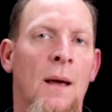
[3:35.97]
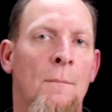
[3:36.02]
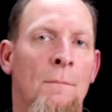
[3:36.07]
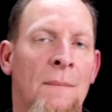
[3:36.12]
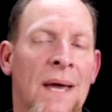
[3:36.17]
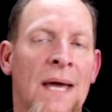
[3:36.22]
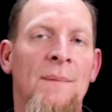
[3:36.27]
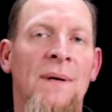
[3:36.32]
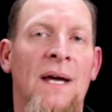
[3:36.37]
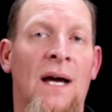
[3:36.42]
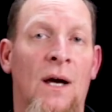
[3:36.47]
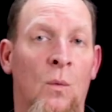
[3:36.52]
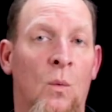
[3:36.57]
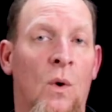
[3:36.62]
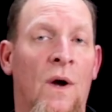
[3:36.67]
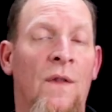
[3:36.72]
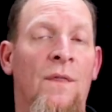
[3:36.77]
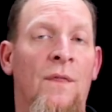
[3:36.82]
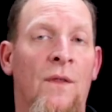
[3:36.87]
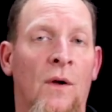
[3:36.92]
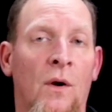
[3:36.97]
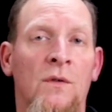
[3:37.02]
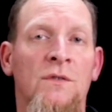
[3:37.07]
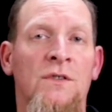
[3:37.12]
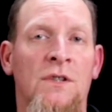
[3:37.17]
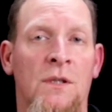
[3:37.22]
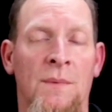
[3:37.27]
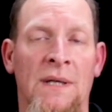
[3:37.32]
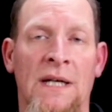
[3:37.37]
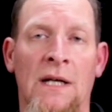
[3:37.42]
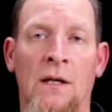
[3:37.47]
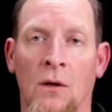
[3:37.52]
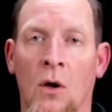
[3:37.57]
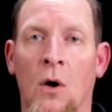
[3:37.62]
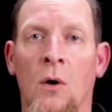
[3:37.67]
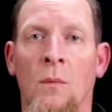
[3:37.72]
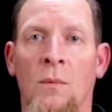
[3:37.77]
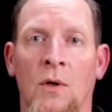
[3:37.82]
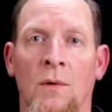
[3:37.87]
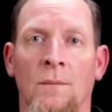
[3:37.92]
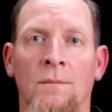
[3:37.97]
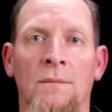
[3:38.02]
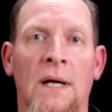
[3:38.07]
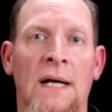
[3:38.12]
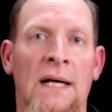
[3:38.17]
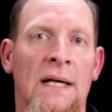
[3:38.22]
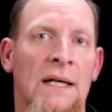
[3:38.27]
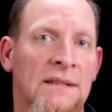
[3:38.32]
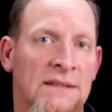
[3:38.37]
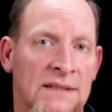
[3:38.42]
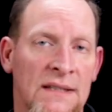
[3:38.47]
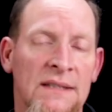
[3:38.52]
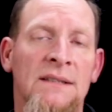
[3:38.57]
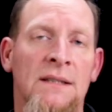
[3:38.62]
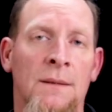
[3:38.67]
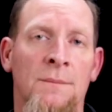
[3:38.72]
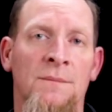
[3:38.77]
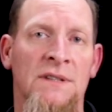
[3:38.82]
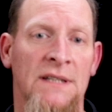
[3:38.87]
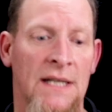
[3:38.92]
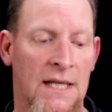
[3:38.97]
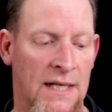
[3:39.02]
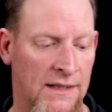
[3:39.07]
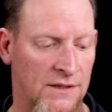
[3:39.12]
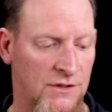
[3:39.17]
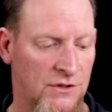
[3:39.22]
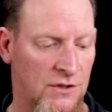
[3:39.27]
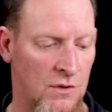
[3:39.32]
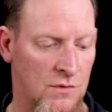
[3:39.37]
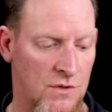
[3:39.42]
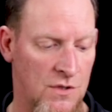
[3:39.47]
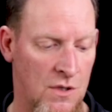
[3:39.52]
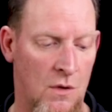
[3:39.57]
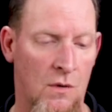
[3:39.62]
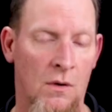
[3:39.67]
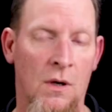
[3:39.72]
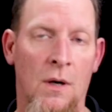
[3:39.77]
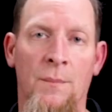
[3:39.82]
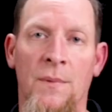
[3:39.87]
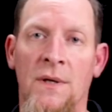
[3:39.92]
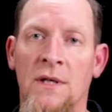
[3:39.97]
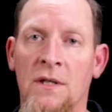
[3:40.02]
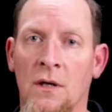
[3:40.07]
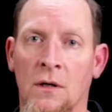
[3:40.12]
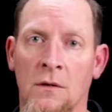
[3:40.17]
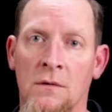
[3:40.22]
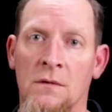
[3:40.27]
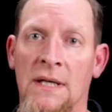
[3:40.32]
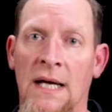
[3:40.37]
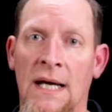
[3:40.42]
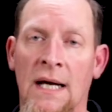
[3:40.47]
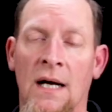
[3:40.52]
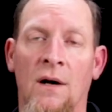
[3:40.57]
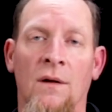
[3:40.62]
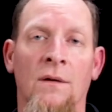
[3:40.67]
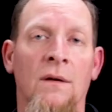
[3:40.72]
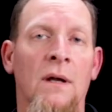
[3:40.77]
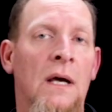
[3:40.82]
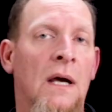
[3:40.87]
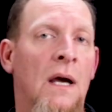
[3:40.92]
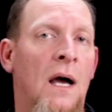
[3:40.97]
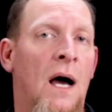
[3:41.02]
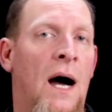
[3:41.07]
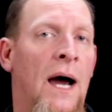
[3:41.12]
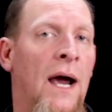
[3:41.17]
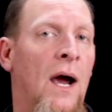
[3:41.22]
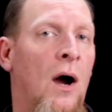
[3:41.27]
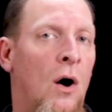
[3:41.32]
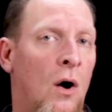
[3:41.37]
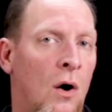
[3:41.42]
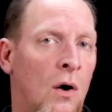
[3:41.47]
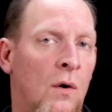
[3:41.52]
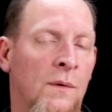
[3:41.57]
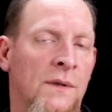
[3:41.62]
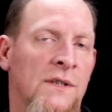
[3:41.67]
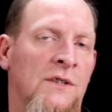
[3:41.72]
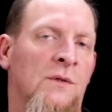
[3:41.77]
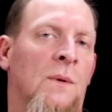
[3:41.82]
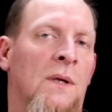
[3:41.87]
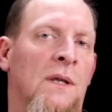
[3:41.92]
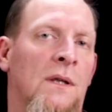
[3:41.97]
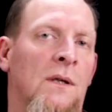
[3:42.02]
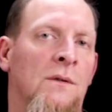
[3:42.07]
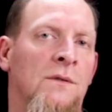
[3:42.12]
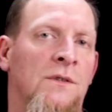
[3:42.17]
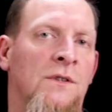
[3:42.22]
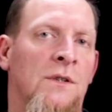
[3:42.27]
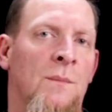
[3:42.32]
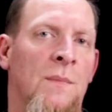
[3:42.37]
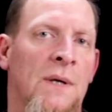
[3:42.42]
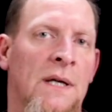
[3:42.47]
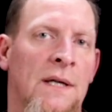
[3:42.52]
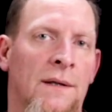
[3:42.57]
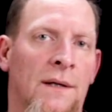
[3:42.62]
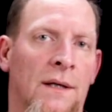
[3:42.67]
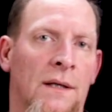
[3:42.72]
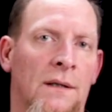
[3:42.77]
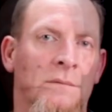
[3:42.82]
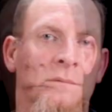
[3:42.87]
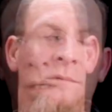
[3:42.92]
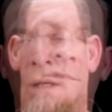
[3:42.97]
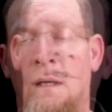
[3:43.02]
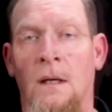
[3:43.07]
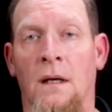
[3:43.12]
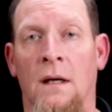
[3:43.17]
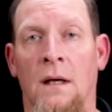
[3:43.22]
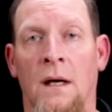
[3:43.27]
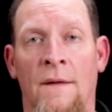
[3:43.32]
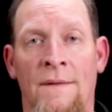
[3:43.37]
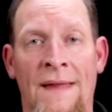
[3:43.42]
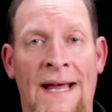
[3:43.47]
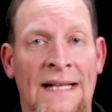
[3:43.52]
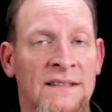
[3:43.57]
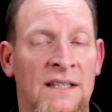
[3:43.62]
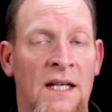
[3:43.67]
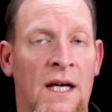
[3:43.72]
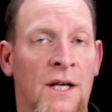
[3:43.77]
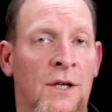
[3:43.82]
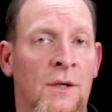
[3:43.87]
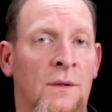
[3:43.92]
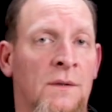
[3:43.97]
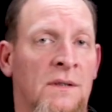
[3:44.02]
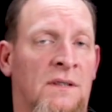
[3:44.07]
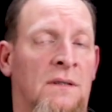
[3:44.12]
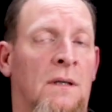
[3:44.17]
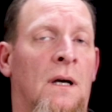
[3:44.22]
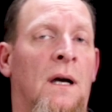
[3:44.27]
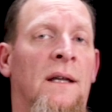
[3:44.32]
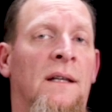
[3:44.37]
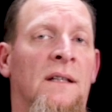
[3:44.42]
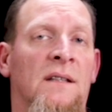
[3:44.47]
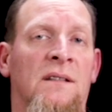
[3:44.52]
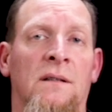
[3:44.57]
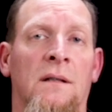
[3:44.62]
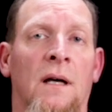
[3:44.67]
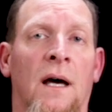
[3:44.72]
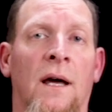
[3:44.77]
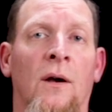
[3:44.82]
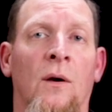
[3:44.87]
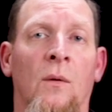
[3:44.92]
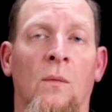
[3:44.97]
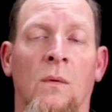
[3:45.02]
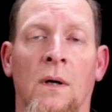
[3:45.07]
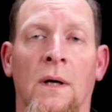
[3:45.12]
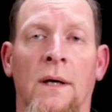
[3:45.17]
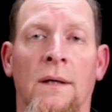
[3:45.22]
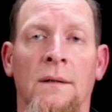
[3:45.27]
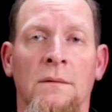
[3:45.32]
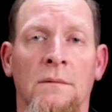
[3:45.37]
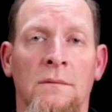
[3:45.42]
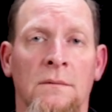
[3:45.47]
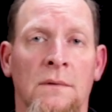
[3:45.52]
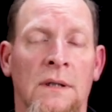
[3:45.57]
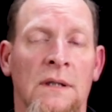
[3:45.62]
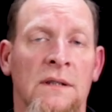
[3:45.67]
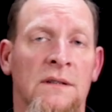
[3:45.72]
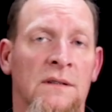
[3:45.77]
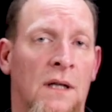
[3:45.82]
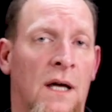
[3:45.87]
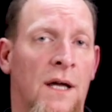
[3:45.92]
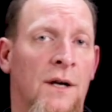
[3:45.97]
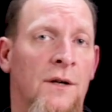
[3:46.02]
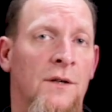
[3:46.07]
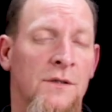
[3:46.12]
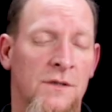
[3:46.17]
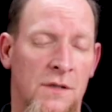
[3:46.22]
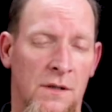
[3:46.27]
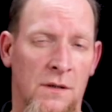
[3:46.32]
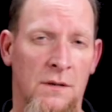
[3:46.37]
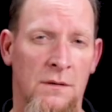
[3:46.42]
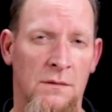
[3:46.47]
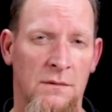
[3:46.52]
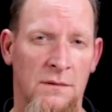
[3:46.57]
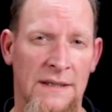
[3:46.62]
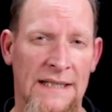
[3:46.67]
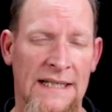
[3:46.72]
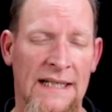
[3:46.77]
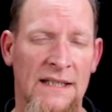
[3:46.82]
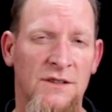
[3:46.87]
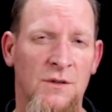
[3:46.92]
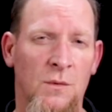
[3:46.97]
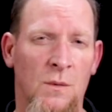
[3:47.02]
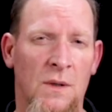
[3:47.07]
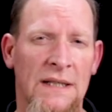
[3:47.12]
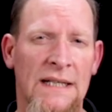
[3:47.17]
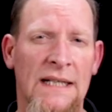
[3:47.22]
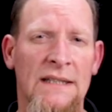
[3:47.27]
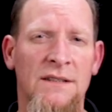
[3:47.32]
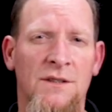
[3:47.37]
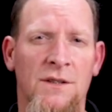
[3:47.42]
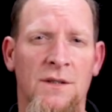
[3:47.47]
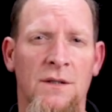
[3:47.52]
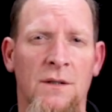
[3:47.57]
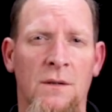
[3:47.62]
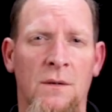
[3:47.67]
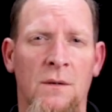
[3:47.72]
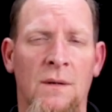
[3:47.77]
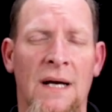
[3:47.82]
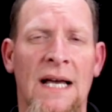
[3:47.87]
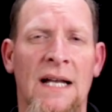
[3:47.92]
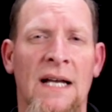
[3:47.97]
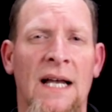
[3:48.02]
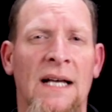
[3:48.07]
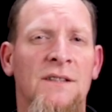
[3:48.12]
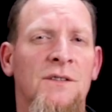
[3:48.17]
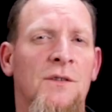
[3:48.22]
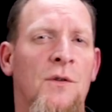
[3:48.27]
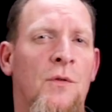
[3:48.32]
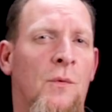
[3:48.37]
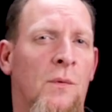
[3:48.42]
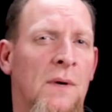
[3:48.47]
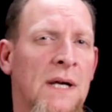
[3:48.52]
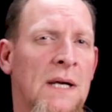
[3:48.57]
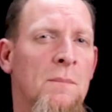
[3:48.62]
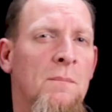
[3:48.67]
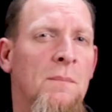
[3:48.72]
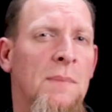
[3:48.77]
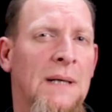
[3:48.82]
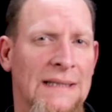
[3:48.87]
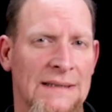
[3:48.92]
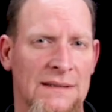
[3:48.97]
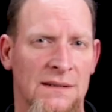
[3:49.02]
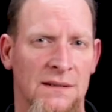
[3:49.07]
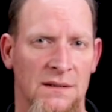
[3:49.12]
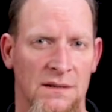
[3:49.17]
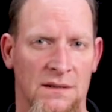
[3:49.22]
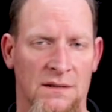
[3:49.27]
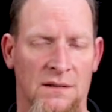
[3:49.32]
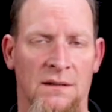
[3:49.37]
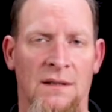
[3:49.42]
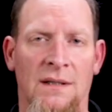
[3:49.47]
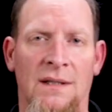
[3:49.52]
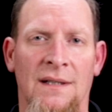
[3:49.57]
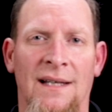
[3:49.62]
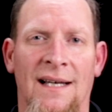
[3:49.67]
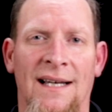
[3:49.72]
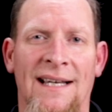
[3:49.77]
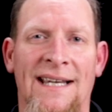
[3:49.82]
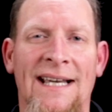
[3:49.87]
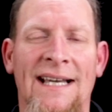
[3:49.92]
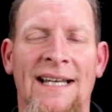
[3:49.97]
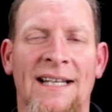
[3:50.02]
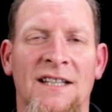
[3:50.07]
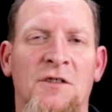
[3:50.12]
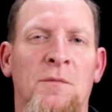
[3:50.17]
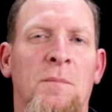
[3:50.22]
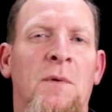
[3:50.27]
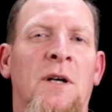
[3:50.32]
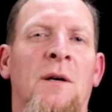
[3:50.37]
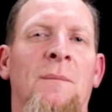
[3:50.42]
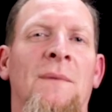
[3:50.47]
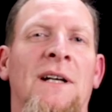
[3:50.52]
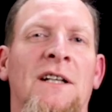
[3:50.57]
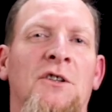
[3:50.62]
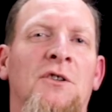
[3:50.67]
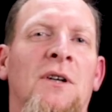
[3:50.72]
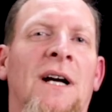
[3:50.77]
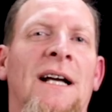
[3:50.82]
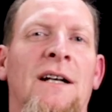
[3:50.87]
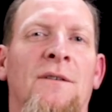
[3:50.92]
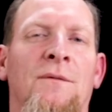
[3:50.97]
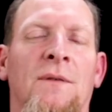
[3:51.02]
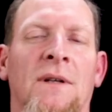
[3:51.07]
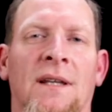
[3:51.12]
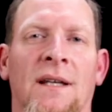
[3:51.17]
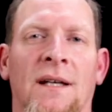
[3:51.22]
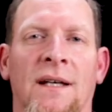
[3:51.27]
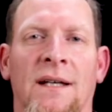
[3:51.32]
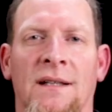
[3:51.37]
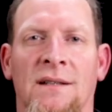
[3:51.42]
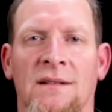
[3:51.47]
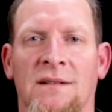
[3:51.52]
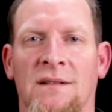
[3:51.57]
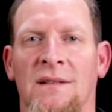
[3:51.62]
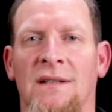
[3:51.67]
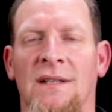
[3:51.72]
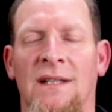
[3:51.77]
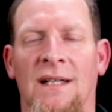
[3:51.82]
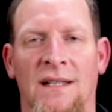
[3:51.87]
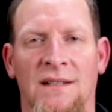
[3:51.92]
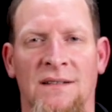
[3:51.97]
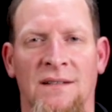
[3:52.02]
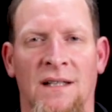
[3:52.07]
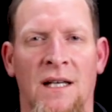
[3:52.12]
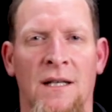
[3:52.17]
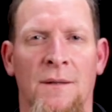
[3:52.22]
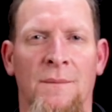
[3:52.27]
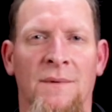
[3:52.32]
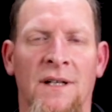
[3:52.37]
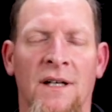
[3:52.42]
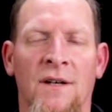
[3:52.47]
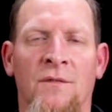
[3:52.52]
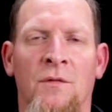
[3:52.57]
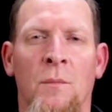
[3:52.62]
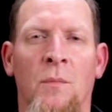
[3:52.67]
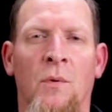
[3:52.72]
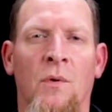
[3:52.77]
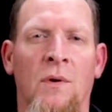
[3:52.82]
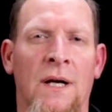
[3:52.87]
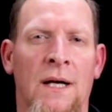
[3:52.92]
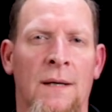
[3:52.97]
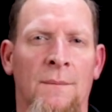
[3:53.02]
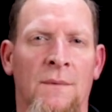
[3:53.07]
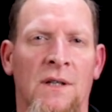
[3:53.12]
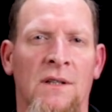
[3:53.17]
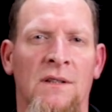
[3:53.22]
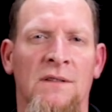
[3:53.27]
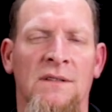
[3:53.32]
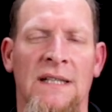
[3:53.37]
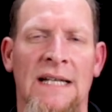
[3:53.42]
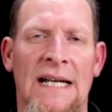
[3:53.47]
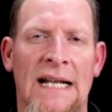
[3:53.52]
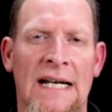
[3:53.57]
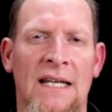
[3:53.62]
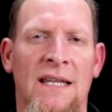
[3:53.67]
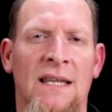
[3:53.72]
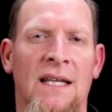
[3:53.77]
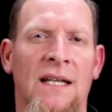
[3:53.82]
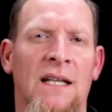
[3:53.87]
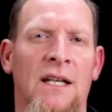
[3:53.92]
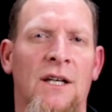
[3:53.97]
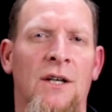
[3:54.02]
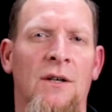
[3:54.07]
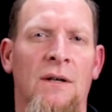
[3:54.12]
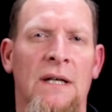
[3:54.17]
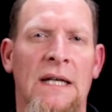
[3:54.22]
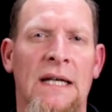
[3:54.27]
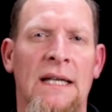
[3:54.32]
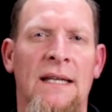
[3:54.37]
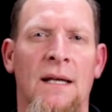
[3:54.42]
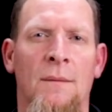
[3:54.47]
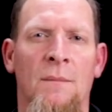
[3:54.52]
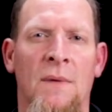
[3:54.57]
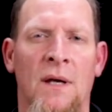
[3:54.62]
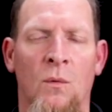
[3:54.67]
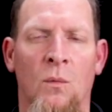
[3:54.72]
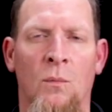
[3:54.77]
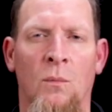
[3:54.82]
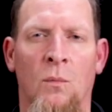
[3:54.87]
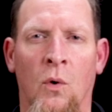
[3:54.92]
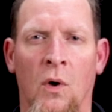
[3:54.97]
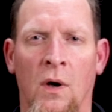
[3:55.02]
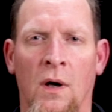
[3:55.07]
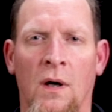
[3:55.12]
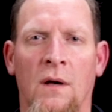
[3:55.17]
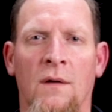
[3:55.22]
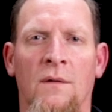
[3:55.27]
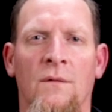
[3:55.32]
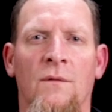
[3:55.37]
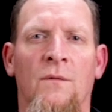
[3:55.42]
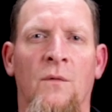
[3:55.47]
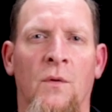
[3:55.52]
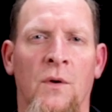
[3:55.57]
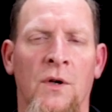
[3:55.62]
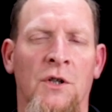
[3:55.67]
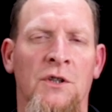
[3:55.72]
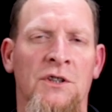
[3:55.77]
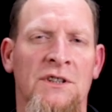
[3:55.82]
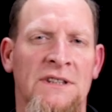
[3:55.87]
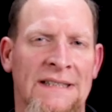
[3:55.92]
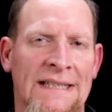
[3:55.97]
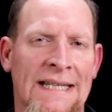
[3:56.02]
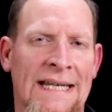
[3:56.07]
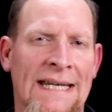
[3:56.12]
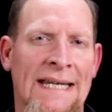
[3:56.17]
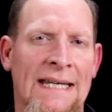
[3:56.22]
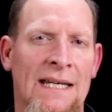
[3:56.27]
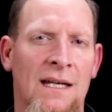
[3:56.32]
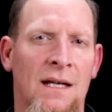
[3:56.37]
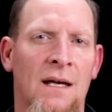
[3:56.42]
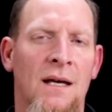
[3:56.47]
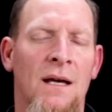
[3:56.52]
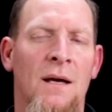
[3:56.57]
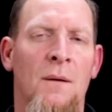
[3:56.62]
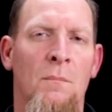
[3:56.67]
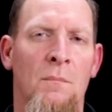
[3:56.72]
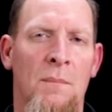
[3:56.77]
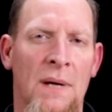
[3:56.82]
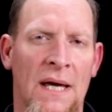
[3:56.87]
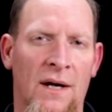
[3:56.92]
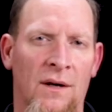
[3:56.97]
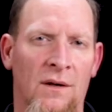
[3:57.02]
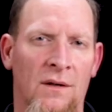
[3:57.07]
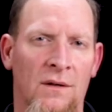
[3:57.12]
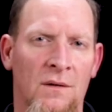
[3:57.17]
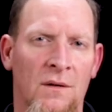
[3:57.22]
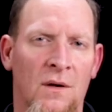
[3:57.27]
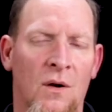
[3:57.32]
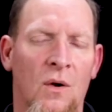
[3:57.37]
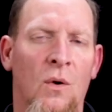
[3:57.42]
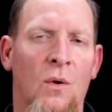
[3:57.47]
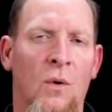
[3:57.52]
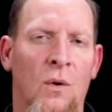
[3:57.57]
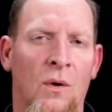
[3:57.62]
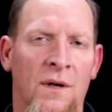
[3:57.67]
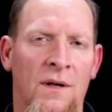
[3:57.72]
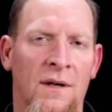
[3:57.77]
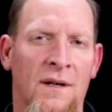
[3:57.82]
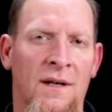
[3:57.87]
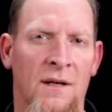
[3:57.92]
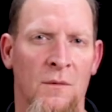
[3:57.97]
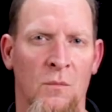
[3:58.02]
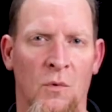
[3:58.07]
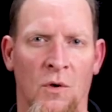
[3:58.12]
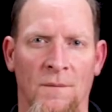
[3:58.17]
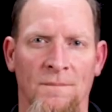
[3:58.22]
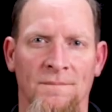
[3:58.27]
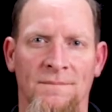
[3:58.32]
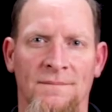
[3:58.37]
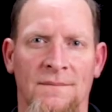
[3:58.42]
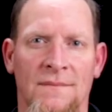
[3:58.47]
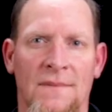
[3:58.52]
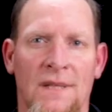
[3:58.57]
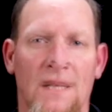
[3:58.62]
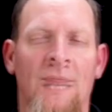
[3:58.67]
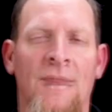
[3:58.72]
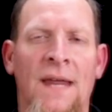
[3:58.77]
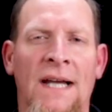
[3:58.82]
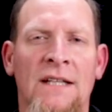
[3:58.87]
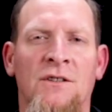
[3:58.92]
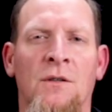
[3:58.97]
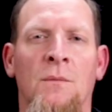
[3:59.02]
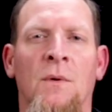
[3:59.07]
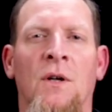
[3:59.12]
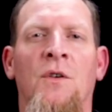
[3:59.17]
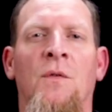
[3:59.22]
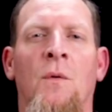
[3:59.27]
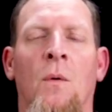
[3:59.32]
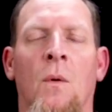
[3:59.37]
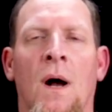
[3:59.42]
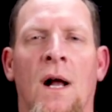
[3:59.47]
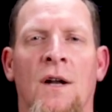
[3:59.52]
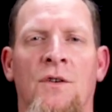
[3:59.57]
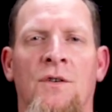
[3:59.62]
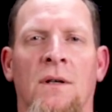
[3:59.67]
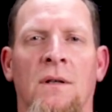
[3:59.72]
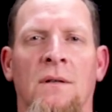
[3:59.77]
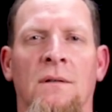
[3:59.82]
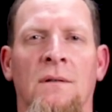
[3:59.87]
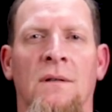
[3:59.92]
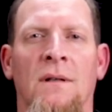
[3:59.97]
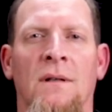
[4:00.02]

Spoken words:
Maybe I want those to be global system settings, so tone up and tone down, I always want those to be there. And that's how you assign the slider 1, slider 2, the S1, S2, and S3 buttons. Again, experiment, try different things, assign them to different parameters, and anything that you need that may work for your scene better or your keyboard. Thanks so much for watching.